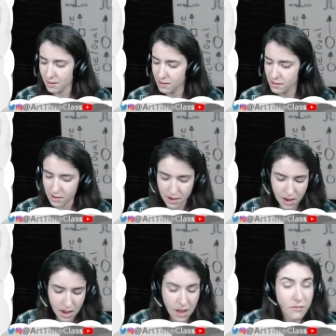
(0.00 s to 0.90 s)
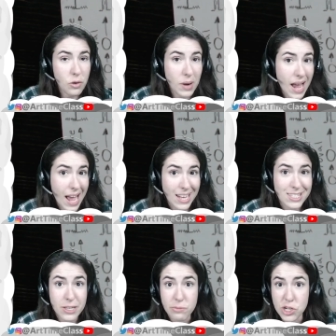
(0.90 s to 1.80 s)
If you want to add
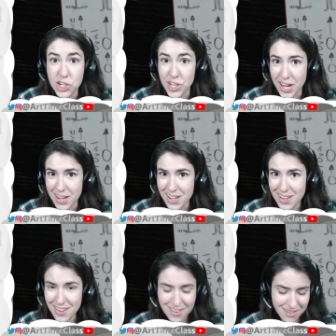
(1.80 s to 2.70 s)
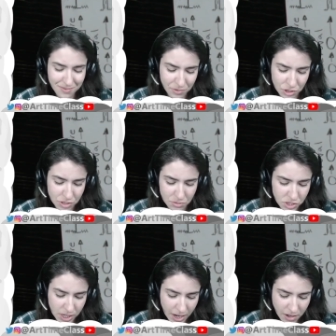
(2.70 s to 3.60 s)
some shading or some
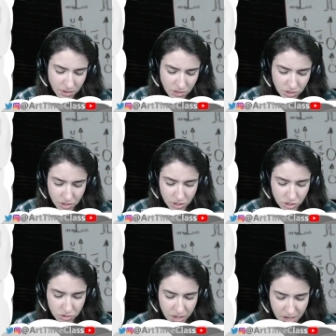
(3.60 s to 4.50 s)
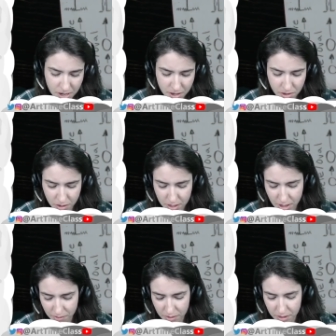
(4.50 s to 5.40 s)
shadows to your tree, you can
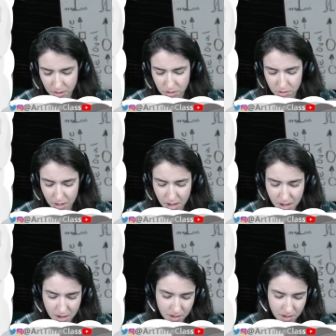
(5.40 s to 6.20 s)
definitely do that.